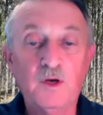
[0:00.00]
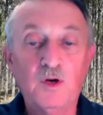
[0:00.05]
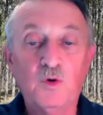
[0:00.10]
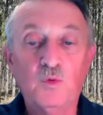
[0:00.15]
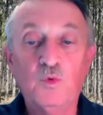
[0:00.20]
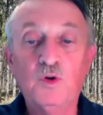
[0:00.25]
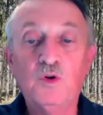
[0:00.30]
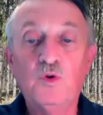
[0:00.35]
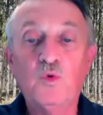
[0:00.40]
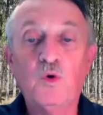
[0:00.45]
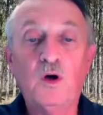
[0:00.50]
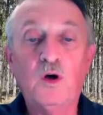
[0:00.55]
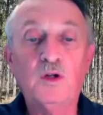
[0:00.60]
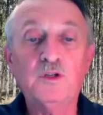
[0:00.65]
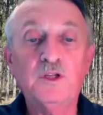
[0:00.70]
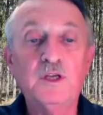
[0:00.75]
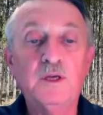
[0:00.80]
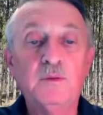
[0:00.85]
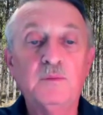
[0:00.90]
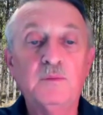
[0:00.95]
wood
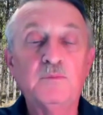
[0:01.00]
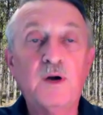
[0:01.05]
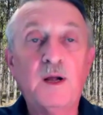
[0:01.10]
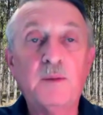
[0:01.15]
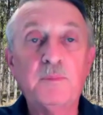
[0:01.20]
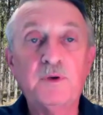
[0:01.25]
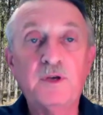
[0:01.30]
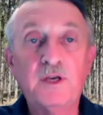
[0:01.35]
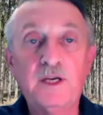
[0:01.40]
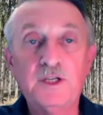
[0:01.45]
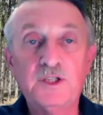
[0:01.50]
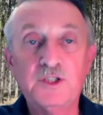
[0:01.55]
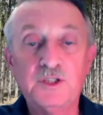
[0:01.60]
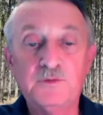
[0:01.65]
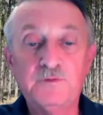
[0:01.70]
quality, propagation